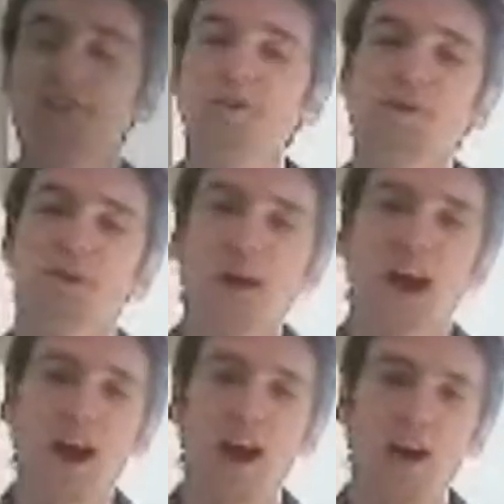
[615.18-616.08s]
really quick,
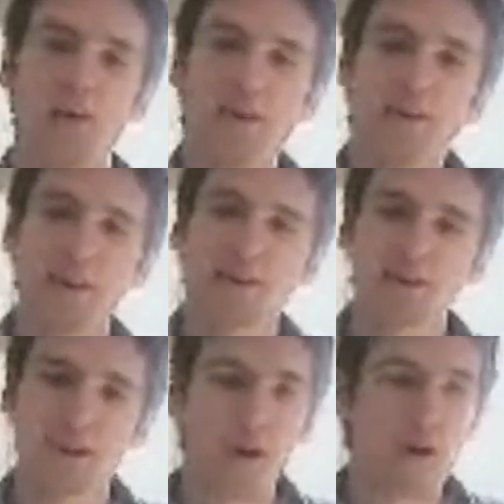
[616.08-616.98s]
I want to let you
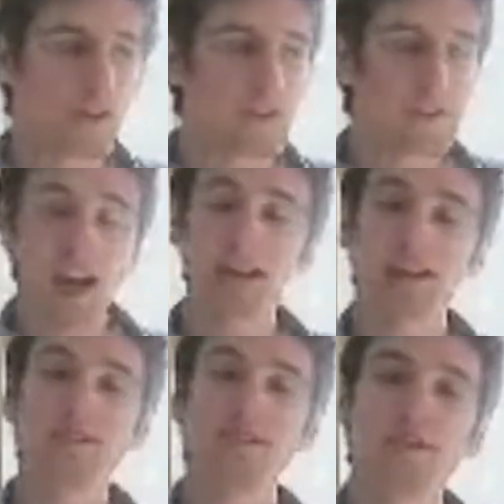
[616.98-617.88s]
know these
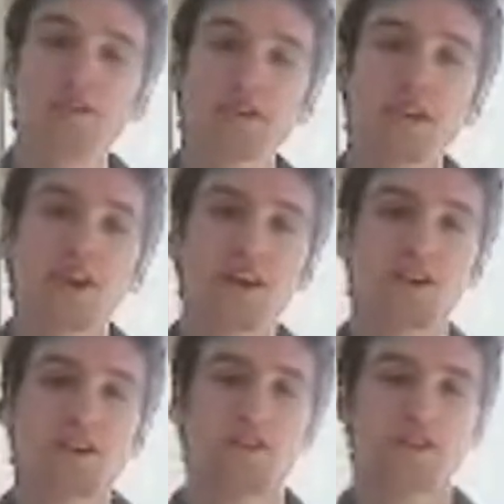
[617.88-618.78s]
techniques you're learning
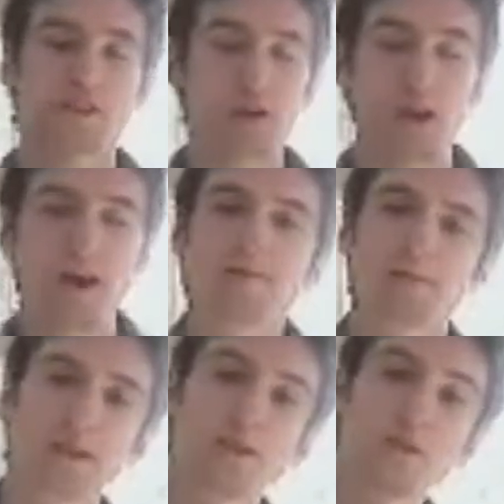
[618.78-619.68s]
don't have to be
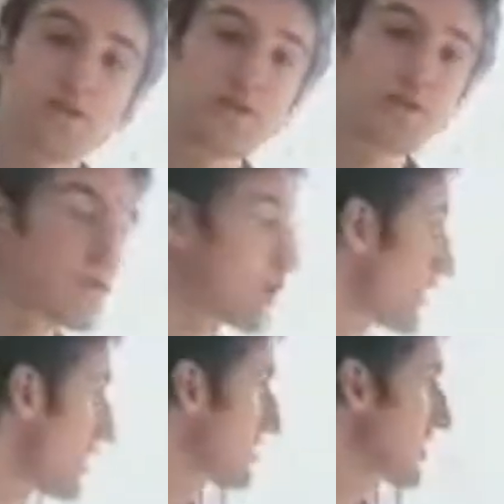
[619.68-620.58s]
used for
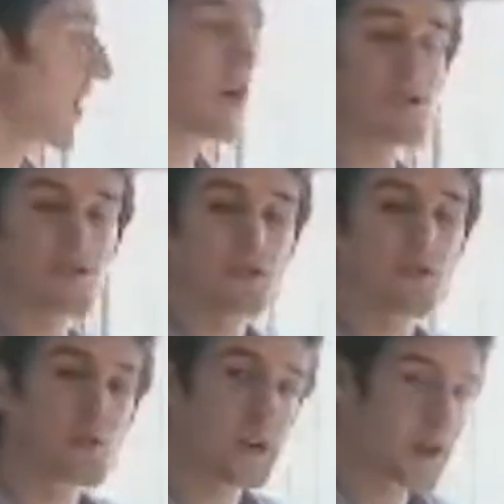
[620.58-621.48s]
just card through
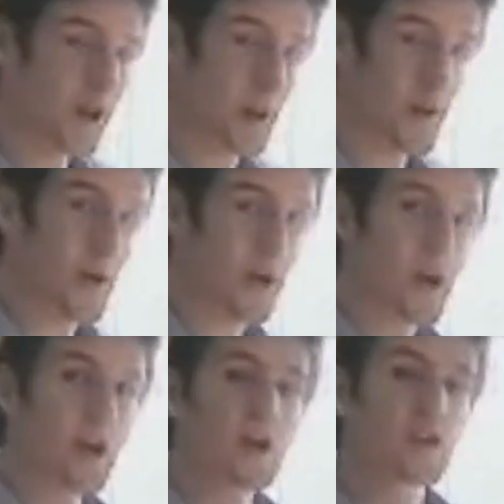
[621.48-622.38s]
window.
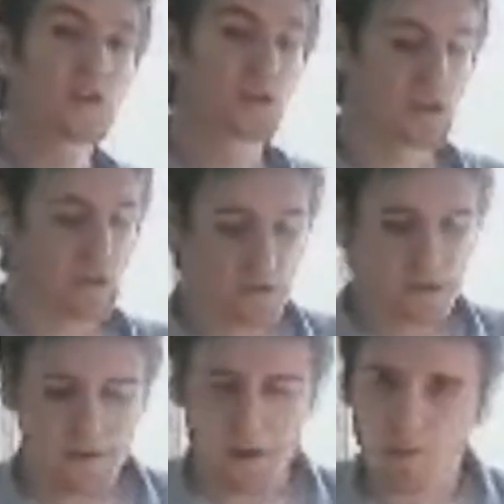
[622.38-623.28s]
You can use the
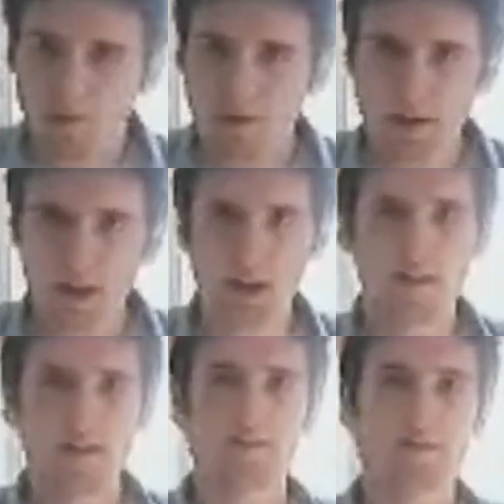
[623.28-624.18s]
same routine, the
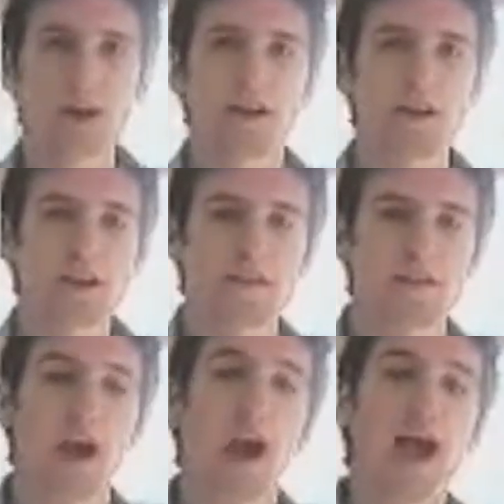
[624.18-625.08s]
same techniques,
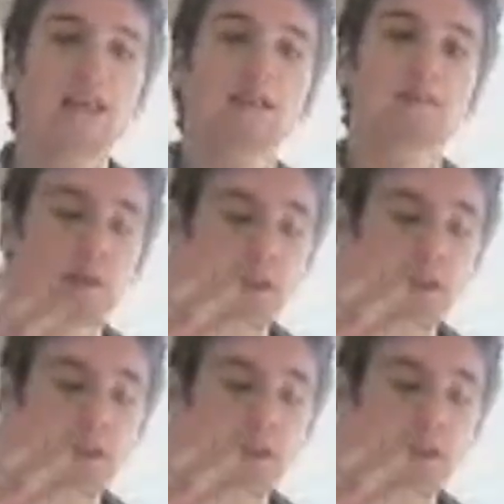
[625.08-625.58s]
and spring